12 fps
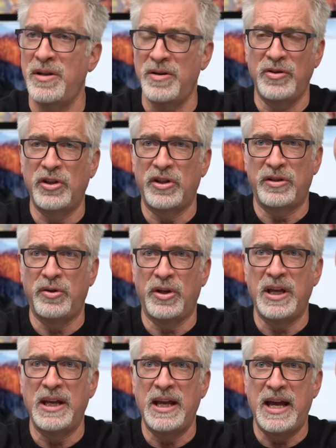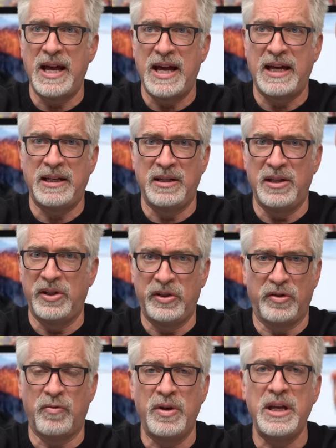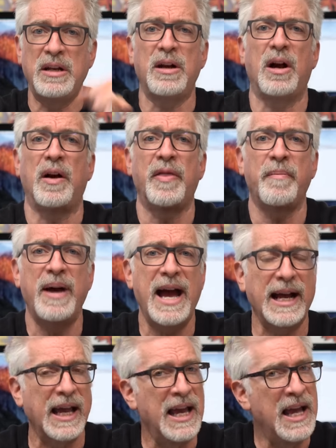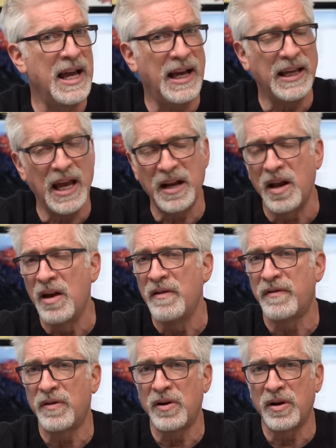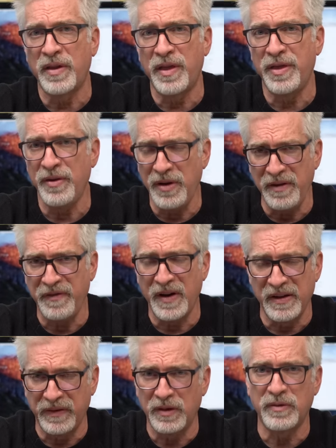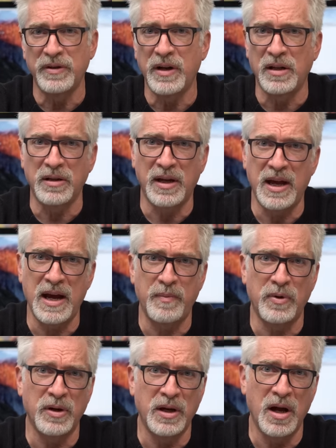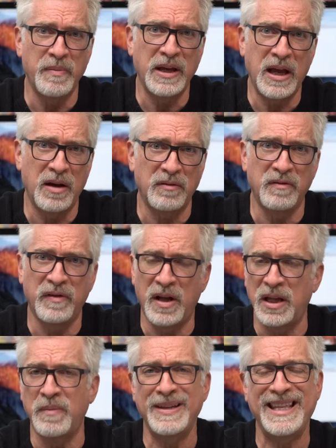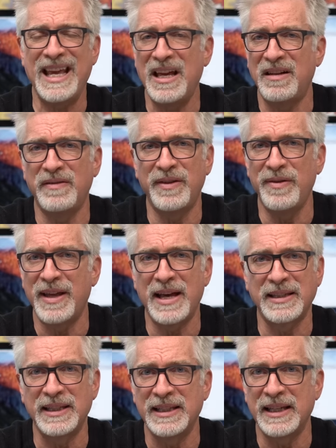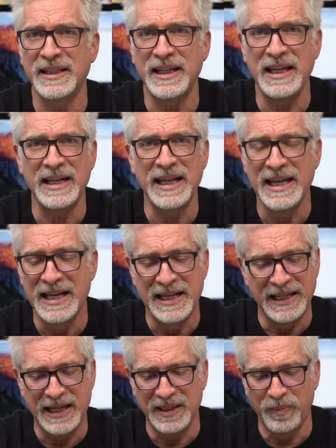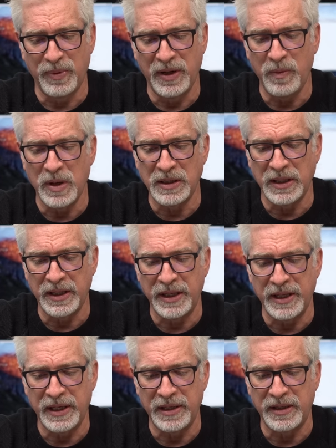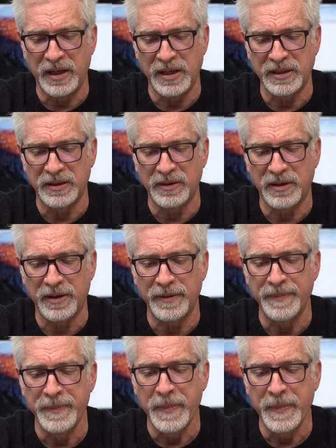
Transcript: you're just looking at the screen on the back. Again, for a $3,500 camera coming out in volume at the end of 2016, that's pretty well a non-starter.